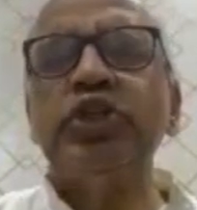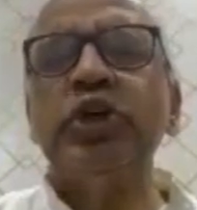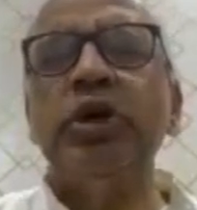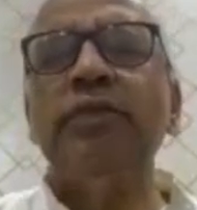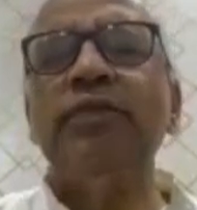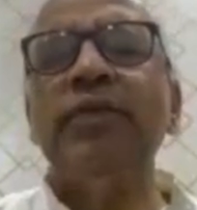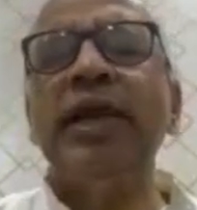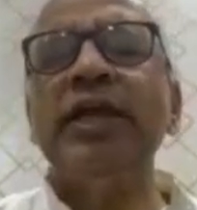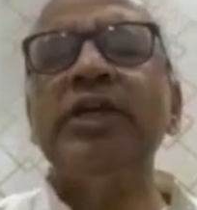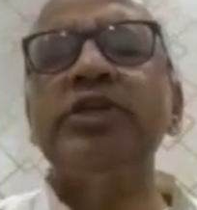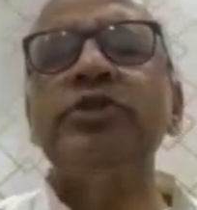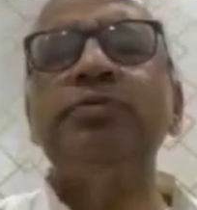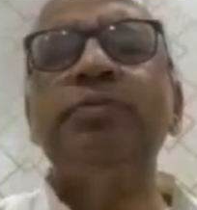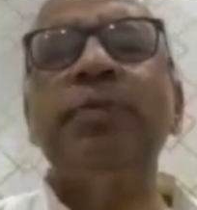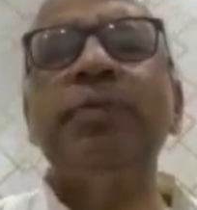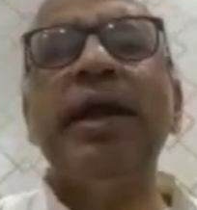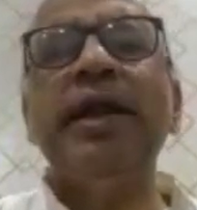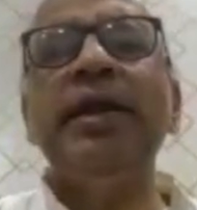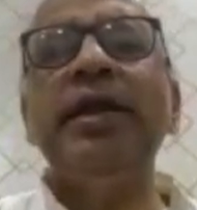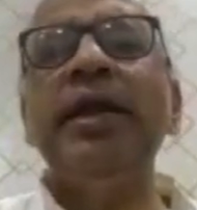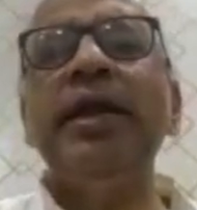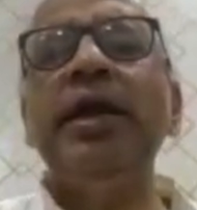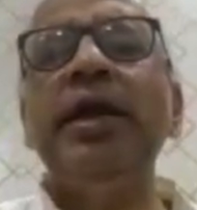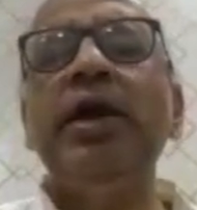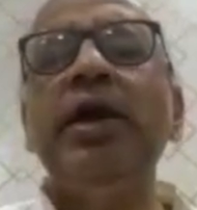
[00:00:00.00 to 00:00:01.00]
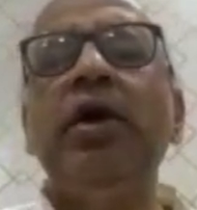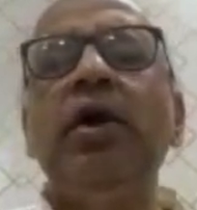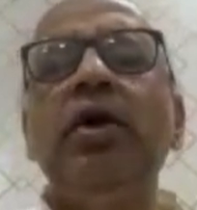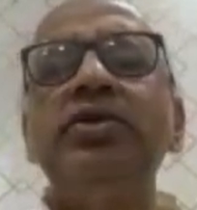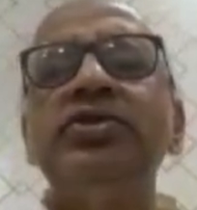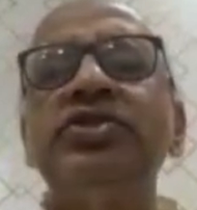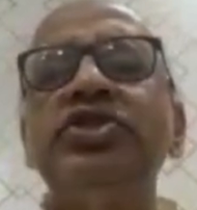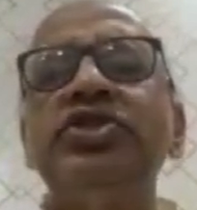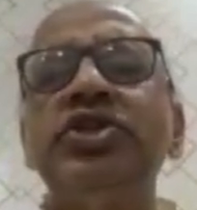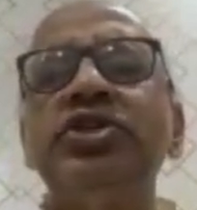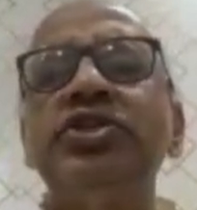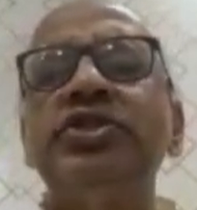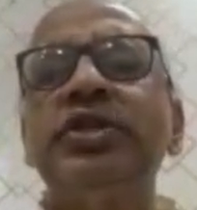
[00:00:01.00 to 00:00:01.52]
of expanding
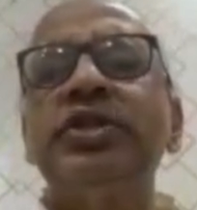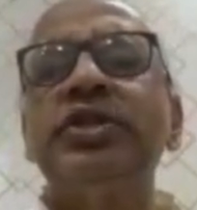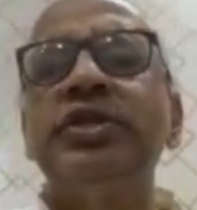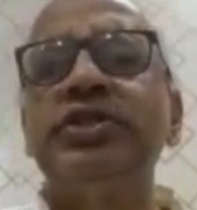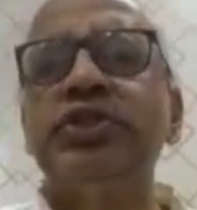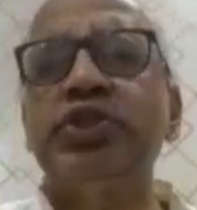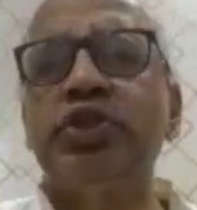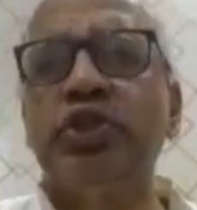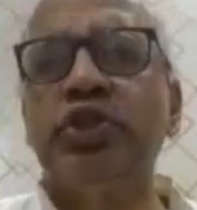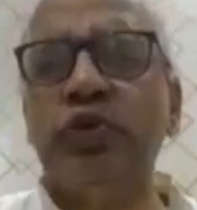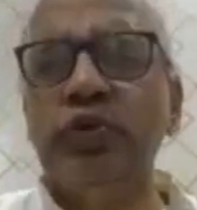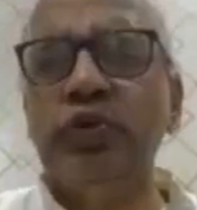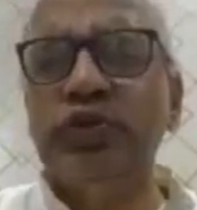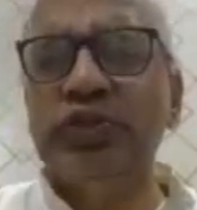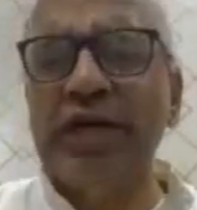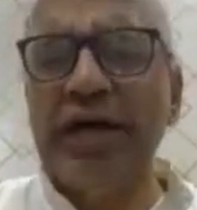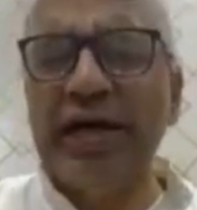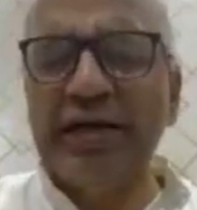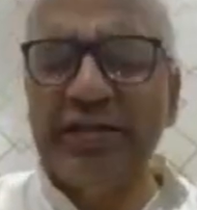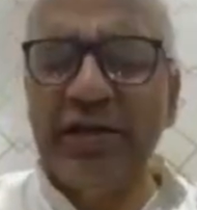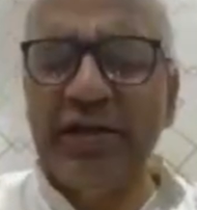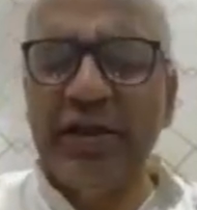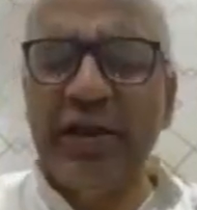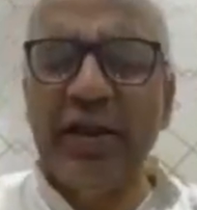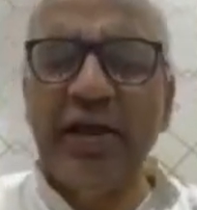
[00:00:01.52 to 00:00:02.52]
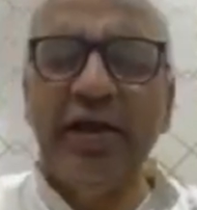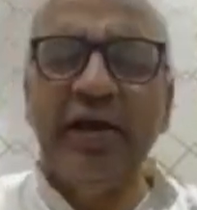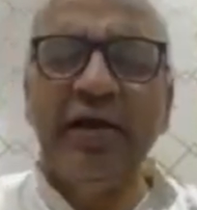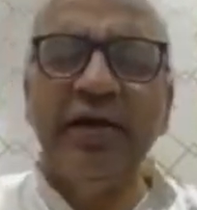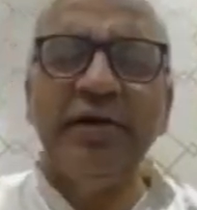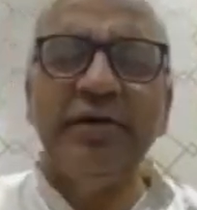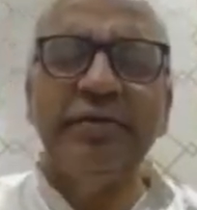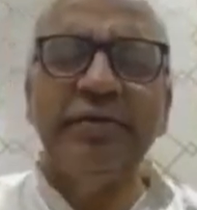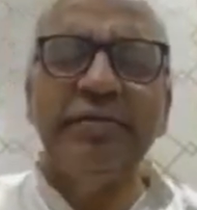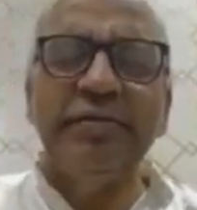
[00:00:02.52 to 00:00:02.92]
consciousness through sadhana